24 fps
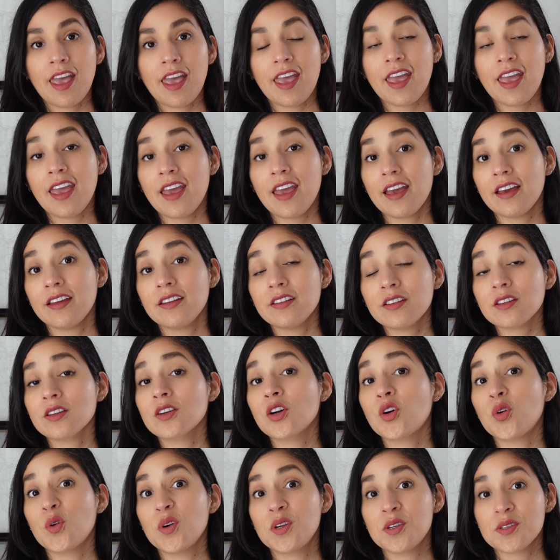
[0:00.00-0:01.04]
and
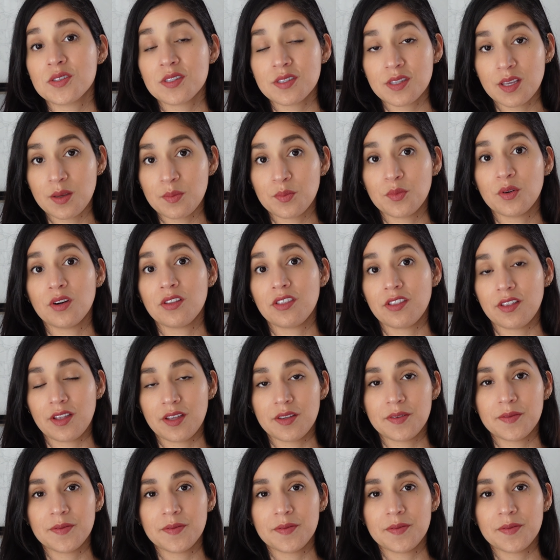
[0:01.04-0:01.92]
going to sleep with it.